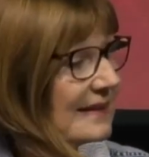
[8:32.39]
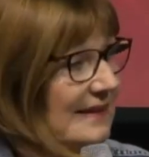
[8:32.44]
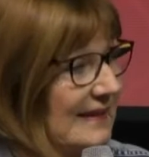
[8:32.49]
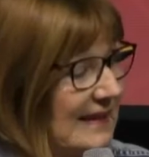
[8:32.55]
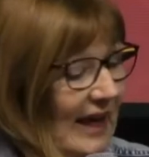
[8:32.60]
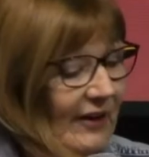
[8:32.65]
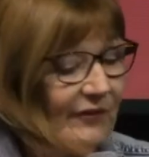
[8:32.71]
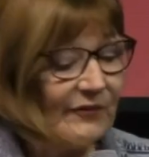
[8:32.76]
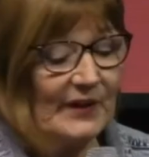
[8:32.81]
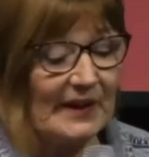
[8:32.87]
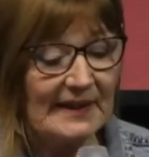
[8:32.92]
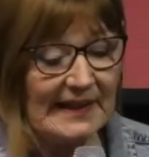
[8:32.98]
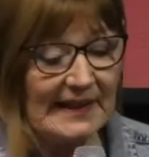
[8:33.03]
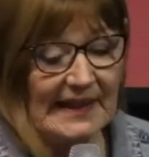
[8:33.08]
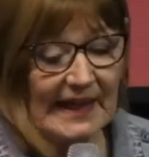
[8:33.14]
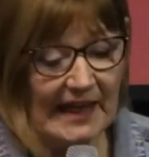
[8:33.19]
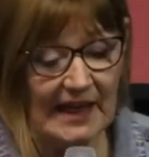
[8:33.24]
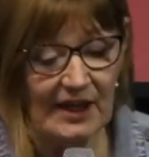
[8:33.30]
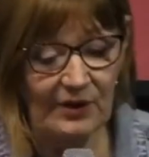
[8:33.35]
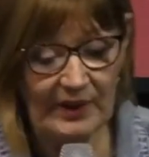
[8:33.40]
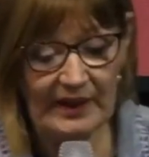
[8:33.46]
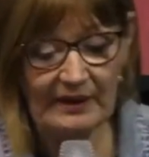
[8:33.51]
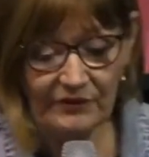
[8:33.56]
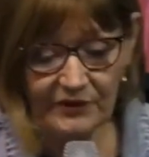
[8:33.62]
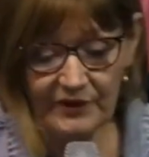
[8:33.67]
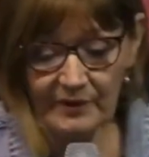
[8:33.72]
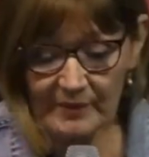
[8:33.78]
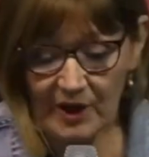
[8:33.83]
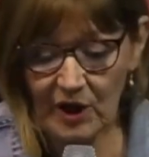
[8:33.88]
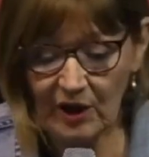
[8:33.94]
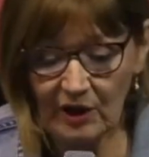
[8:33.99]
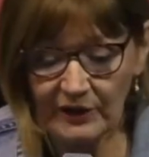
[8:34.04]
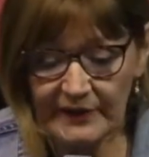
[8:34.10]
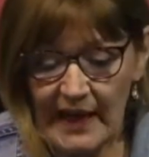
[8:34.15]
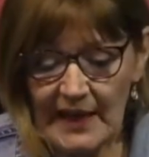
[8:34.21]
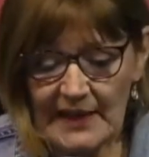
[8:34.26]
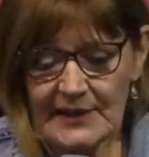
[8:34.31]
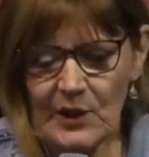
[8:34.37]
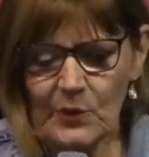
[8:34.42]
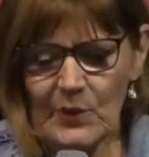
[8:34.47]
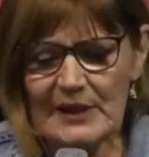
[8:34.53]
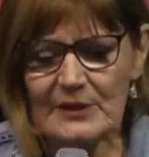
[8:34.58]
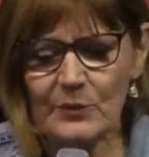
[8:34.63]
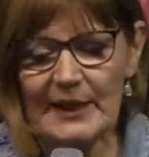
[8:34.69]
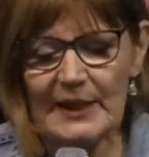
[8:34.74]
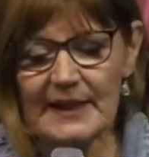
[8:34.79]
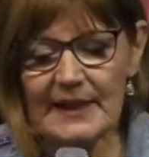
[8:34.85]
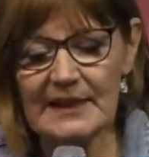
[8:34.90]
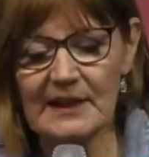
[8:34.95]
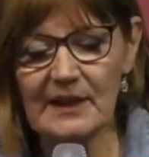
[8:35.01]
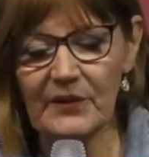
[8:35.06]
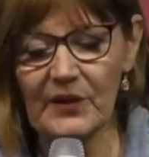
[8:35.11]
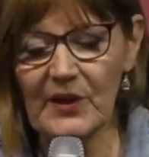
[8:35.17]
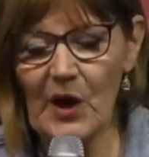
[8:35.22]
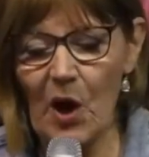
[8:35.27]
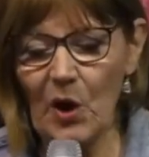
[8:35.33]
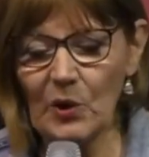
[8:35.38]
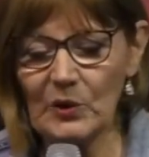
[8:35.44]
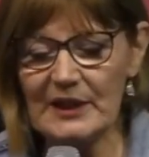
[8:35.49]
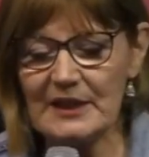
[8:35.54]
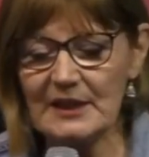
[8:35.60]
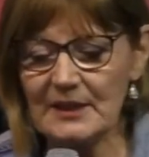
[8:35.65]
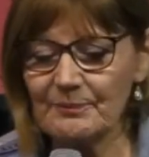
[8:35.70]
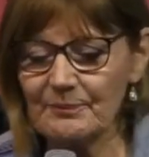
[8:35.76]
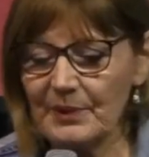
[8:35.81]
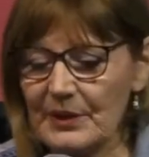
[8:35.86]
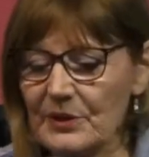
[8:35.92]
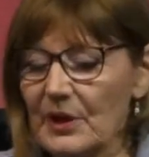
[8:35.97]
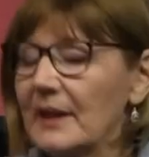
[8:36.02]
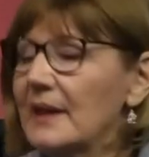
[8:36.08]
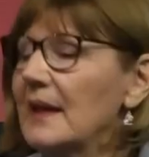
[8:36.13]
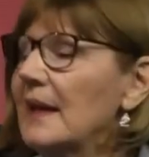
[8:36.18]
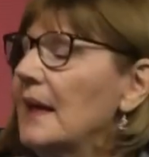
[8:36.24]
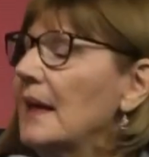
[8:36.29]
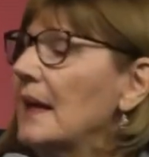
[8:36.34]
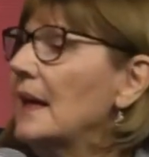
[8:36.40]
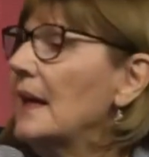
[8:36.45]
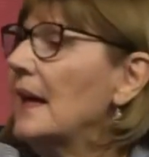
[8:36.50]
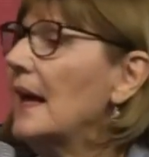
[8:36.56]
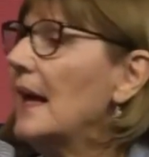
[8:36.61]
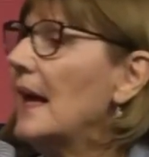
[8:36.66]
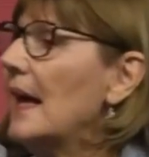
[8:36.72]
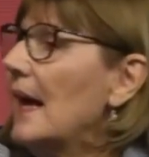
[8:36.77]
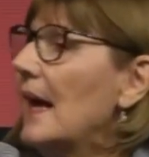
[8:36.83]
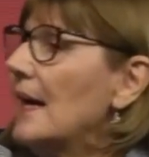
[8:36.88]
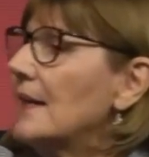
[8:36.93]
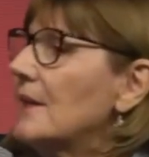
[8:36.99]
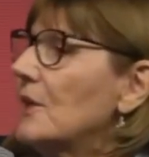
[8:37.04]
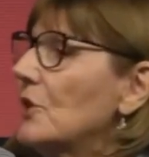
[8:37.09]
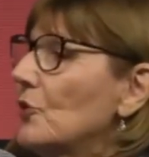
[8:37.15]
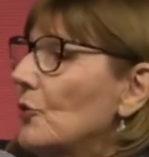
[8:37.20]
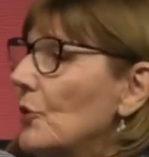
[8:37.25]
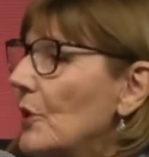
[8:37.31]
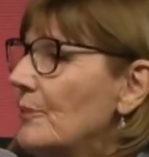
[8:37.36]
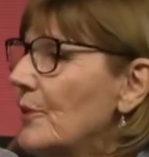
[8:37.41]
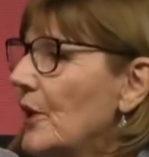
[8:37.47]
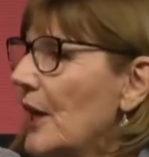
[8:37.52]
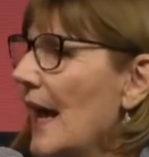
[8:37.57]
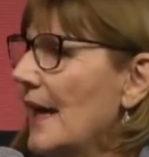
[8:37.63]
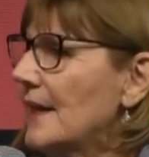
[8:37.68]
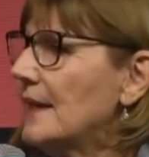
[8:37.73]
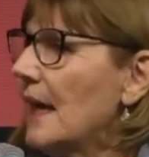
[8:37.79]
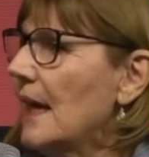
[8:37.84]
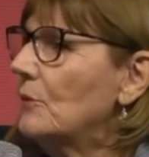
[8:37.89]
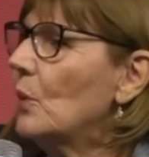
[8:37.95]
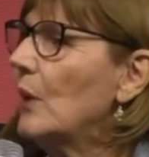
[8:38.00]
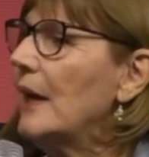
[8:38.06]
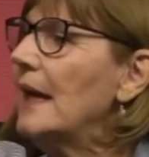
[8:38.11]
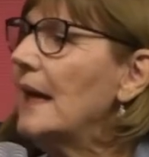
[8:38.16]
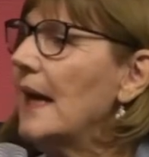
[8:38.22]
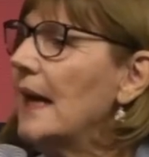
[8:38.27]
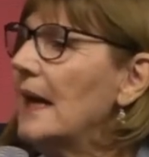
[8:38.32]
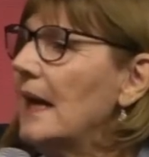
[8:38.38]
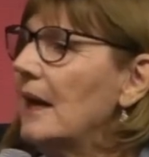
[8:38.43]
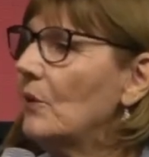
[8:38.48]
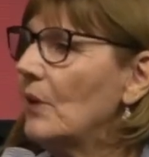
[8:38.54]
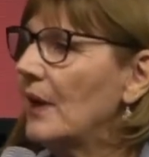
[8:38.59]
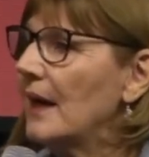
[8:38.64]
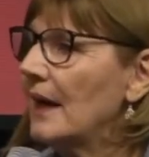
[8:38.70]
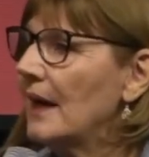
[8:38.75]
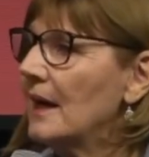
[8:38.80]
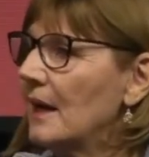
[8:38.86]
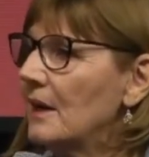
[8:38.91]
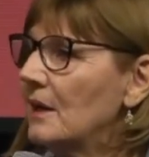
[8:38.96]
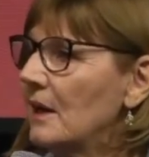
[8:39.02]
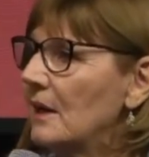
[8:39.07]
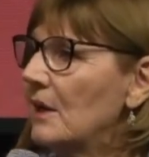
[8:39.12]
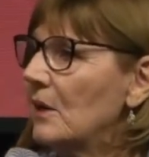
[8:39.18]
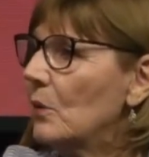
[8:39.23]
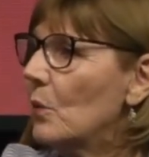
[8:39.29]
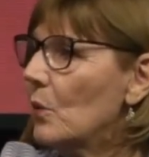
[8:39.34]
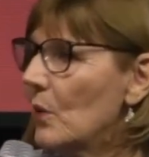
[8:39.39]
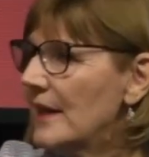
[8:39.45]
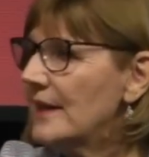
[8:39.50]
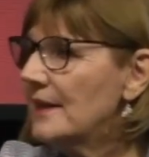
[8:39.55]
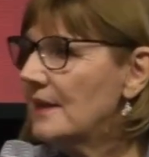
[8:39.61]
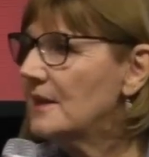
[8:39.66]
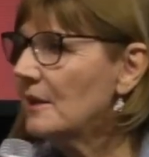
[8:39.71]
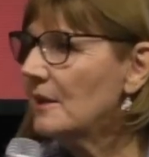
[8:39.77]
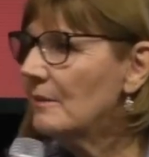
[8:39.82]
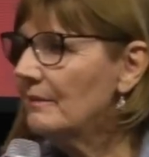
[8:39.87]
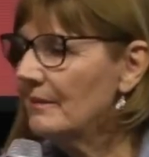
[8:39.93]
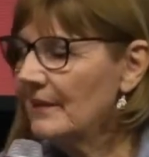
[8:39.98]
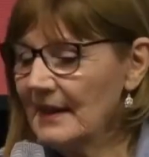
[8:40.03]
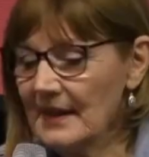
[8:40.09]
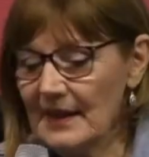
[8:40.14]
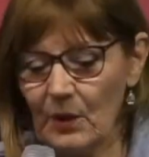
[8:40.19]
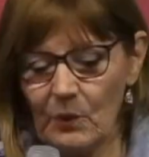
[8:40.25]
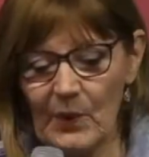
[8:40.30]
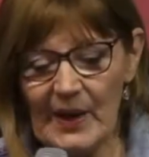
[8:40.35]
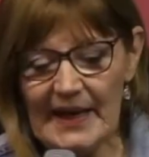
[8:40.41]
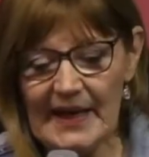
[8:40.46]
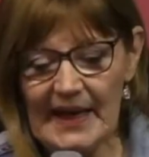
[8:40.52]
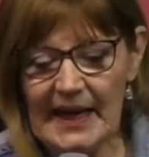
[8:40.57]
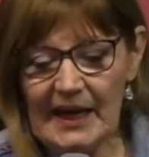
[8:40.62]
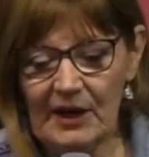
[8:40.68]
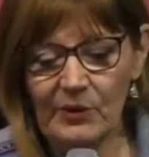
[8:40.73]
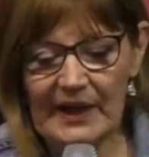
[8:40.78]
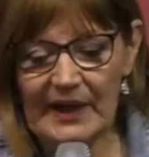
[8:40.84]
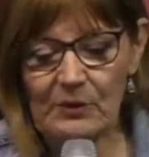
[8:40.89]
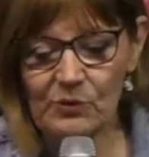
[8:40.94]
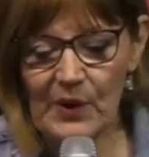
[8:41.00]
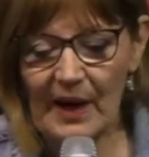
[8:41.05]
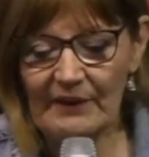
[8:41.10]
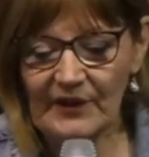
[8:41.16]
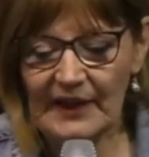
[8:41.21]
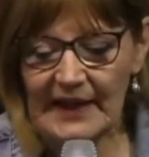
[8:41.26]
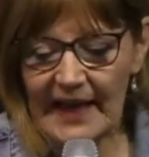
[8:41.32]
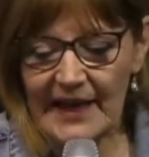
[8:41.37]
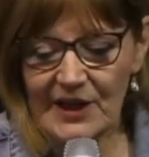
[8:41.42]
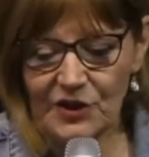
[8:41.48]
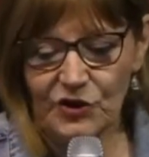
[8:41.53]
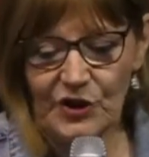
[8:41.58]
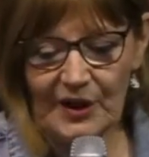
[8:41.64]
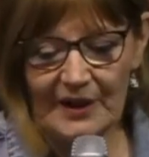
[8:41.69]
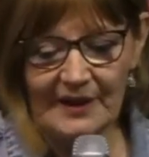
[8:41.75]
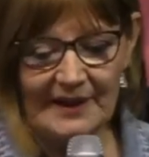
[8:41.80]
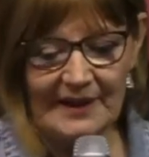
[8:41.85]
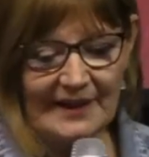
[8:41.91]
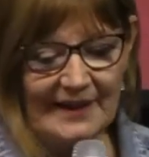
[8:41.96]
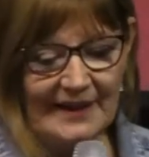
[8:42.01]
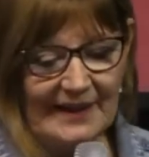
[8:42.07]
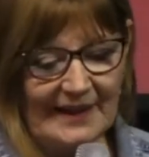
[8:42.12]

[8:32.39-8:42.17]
Definitely hearing from God. So as we listen to the Holy Spirit, as the scripture has said, we're hearing wisdom, we're hearing revelation